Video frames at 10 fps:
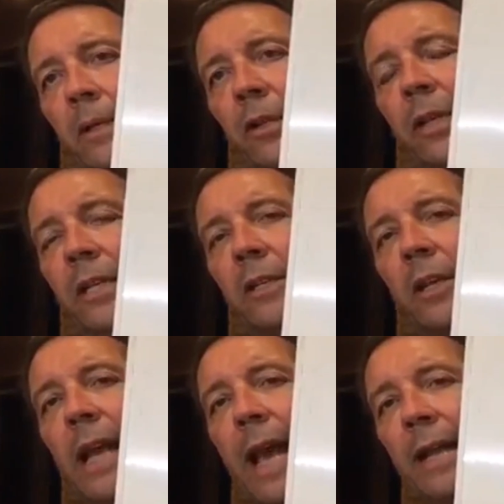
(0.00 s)
So they
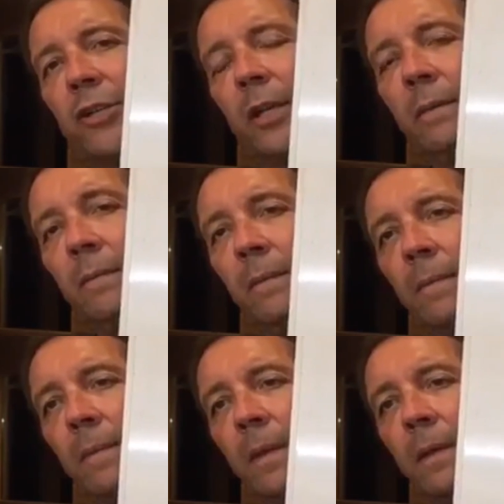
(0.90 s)
took action,
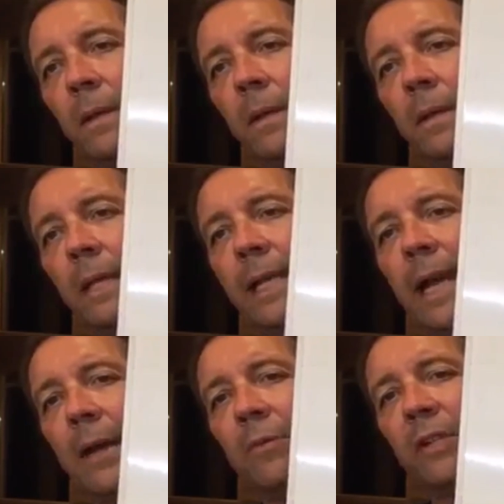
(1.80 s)
they
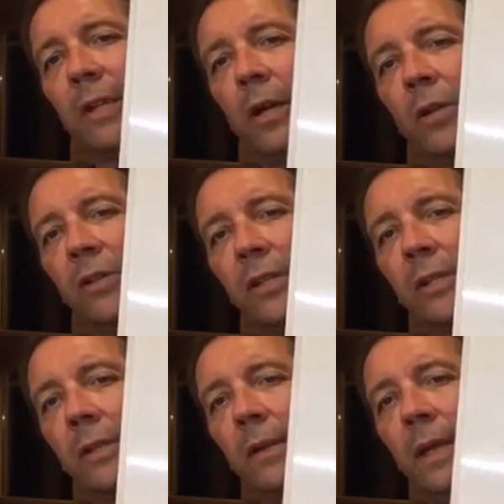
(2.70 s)
got
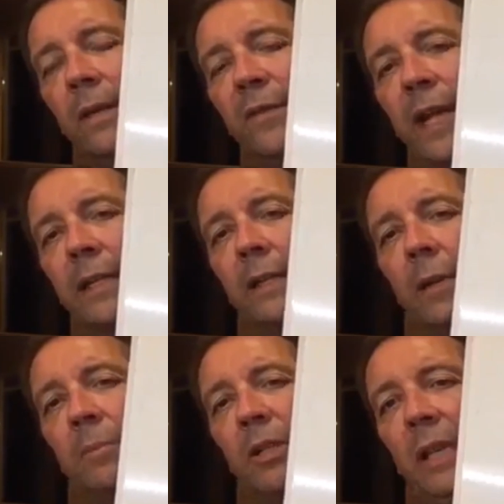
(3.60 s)
results, it affected
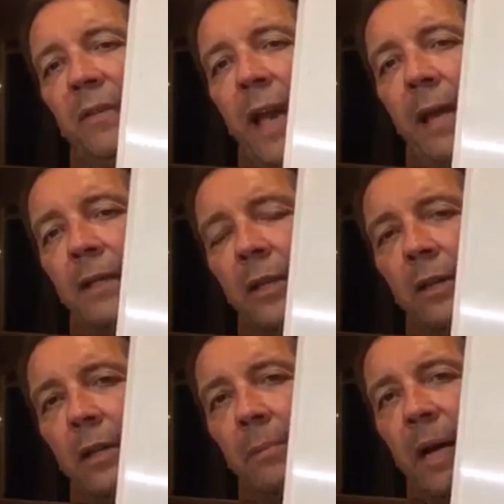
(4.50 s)
their belief
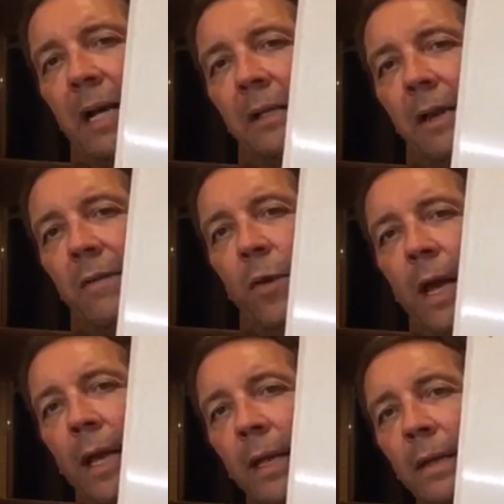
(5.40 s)
attitude in a positive
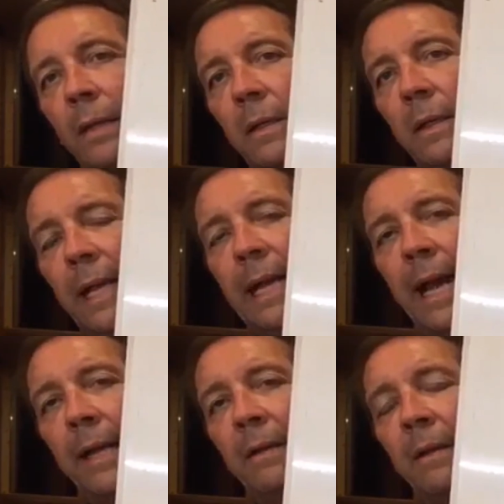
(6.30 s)
way, they
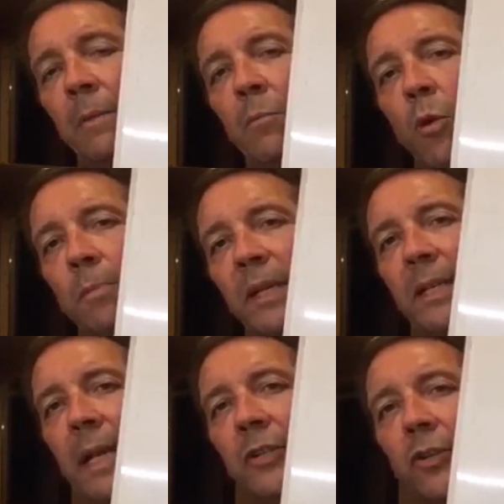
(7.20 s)
got more
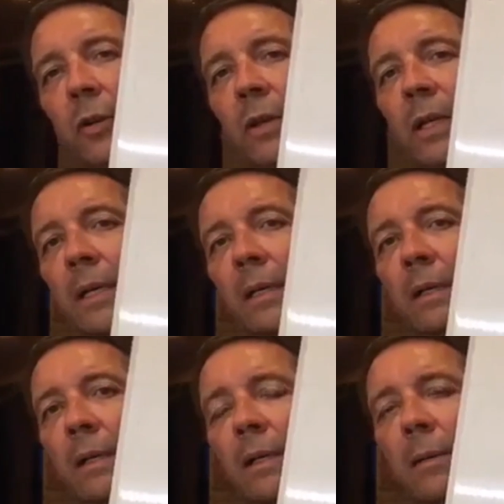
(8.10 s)
potential.
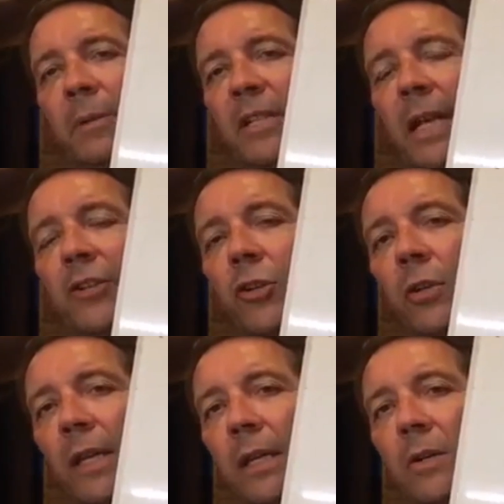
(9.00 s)
Their
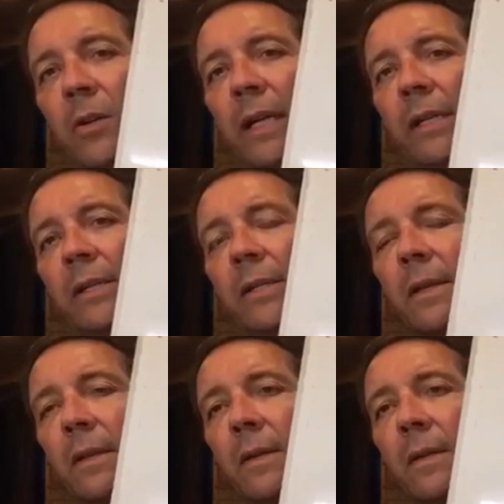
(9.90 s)
potential increased.